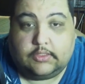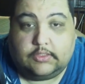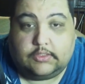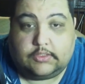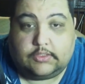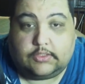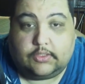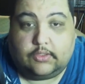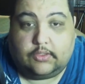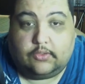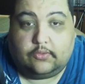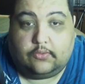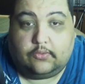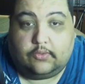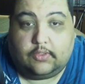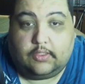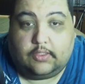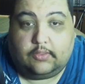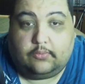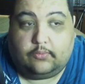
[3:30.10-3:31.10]
So,
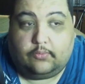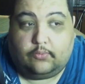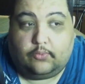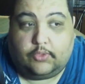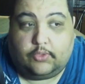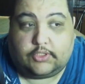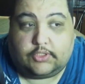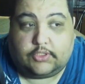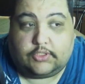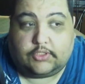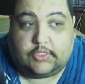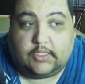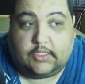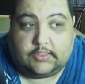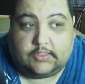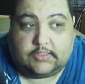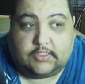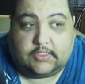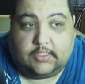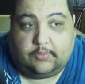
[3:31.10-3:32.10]
which
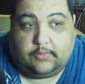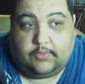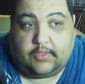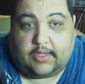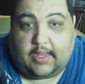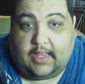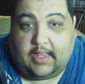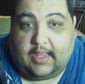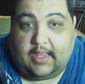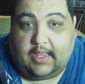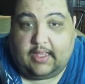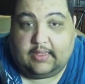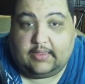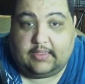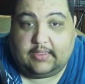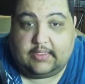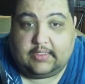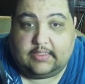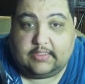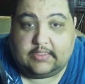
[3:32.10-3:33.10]
tells them that I
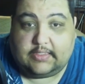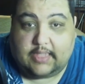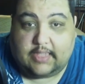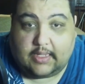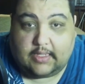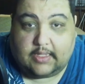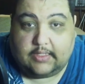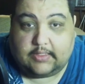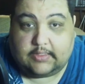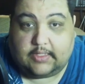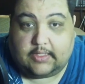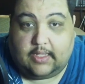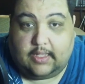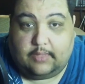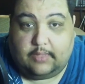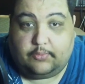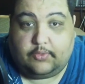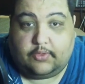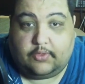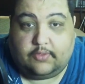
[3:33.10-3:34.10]
had the second
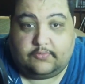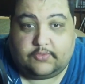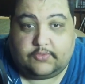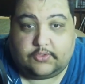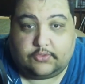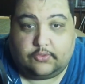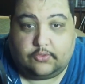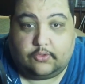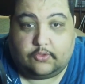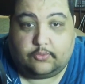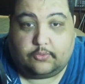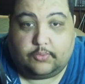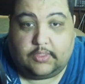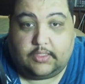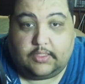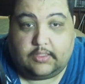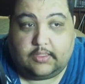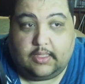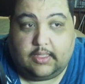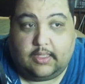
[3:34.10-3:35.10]
type of stroke,
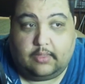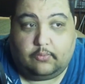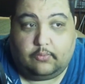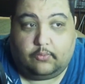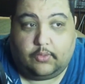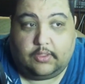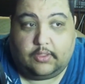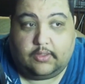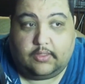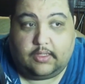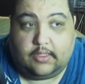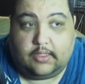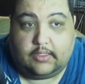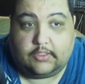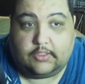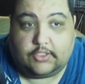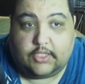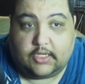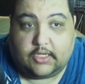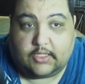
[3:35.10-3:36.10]
being that when they
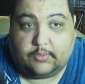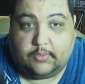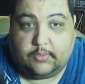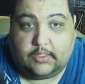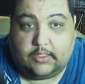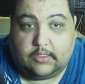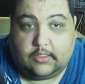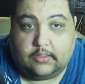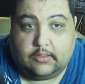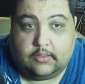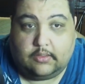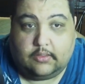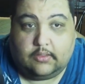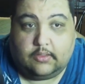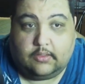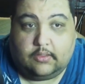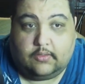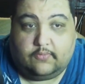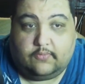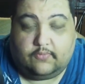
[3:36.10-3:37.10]
checked me
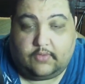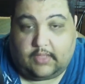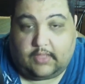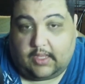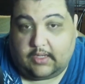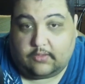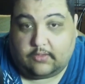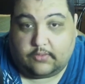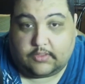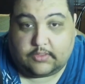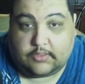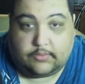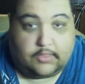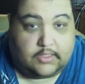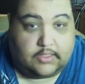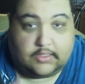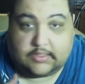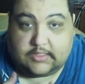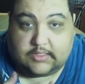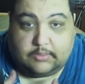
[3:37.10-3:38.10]
for the aneurysm, they
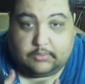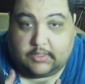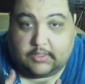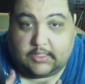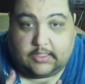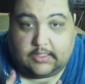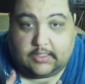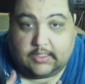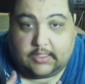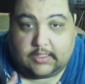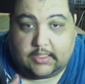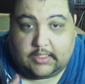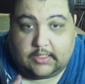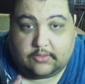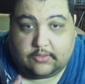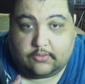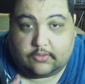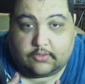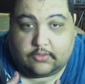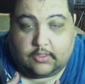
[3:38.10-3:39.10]
didn't see bleeding then
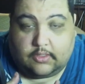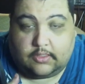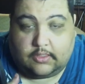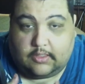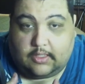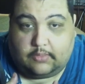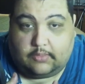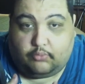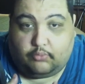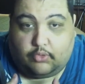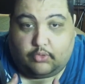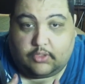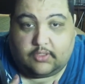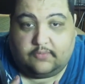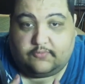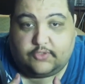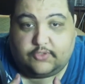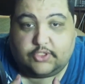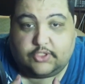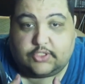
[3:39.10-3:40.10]
either, and they wouldn't
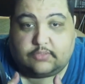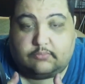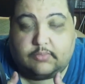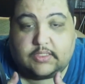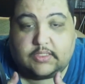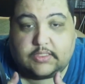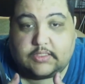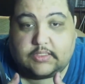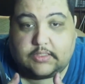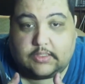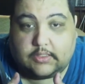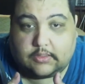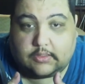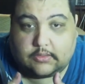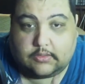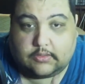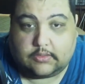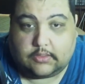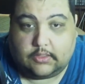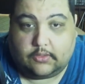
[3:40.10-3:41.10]
have just missed it.
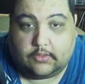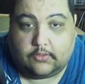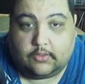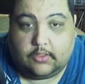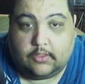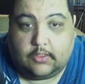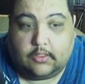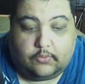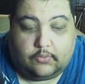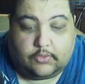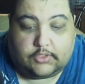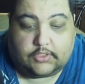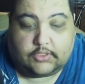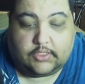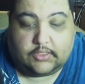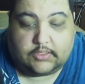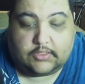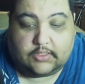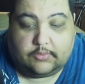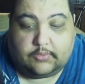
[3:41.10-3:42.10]
So, which
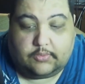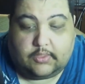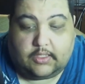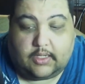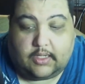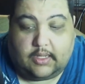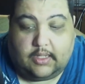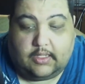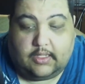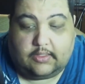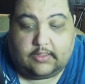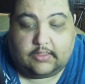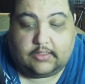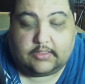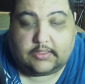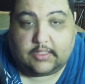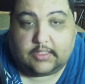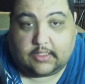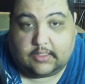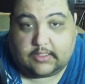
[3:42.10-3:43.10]
tells them that I had the
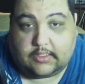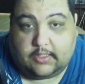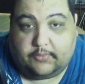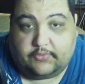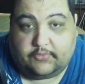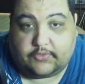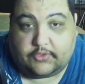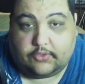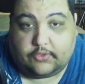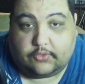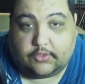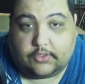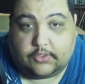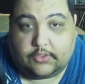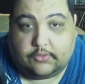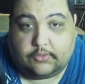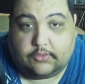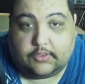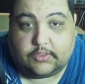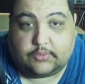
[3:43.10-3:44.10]
second type of stroke that
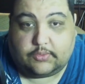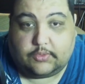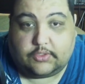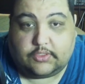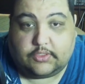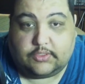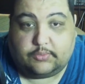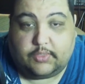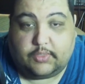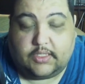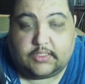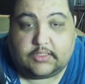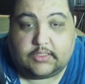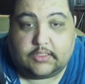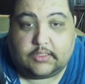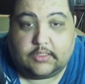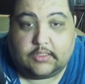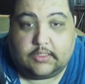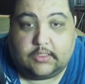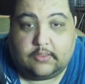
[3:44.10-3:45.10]
there is, which is
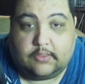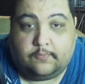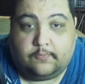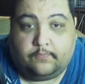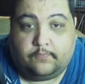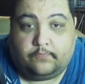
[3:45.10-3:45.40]
basically